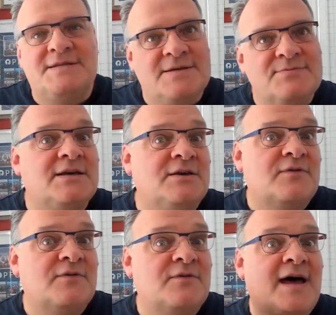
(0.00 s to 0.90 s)
It seems
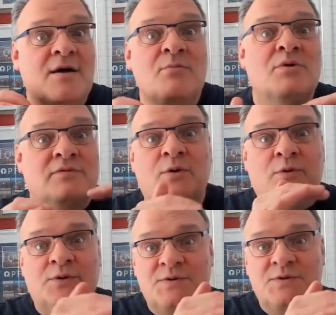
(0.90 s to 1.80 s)
like you've had a number
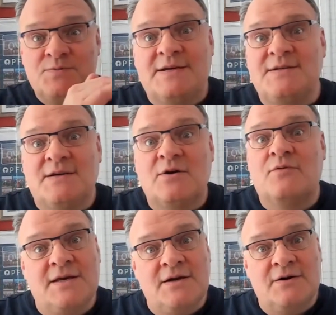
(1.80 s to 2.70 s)
of roles
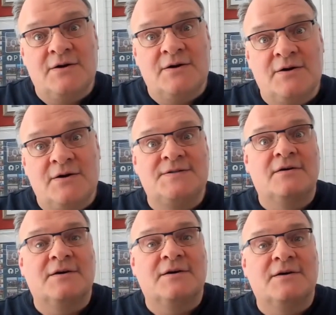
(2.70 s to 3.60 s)
progressing over the years.